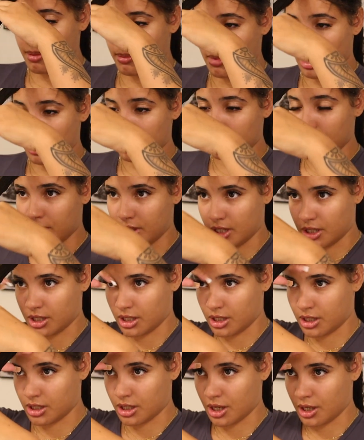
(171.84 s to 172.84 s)
I'm not a
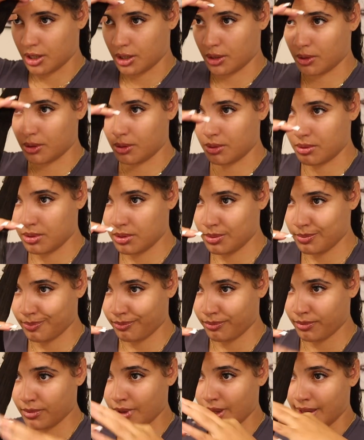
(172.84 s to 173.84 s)
beautician, so
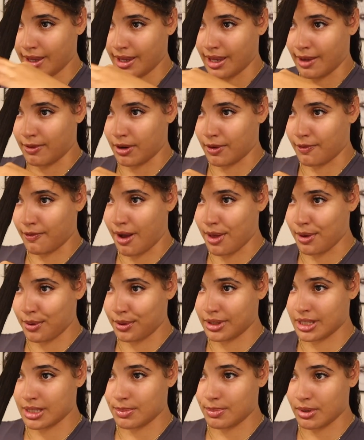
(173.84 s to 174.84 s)
if you're following
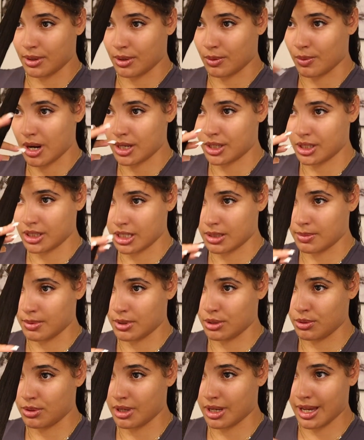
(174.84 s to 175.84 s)
this or watching this
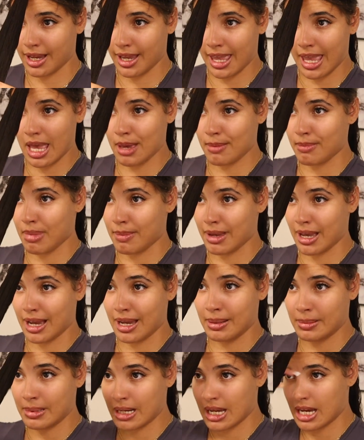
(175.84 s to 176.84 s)
because you think I am, baby, I
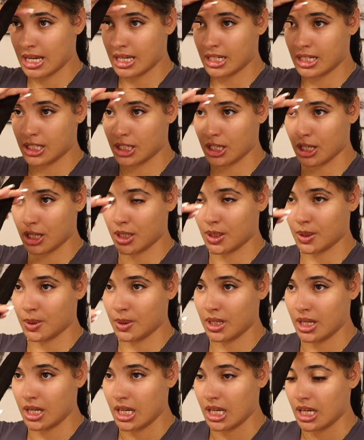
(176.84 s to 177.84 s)
am not. So
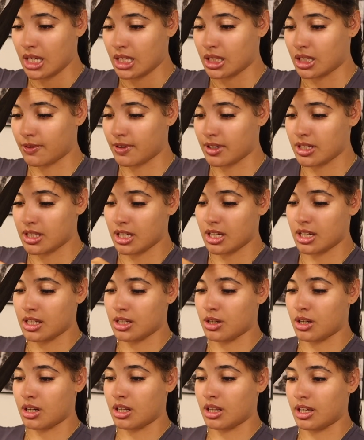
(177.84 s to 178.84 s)
the first thing is
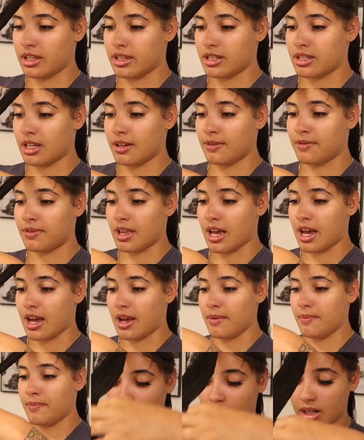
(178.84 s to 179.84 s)
you're gonna lay this thing
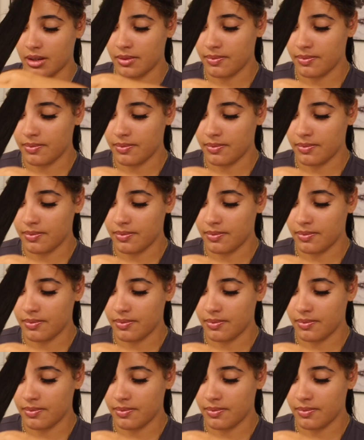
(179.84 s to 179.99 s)
flat, right?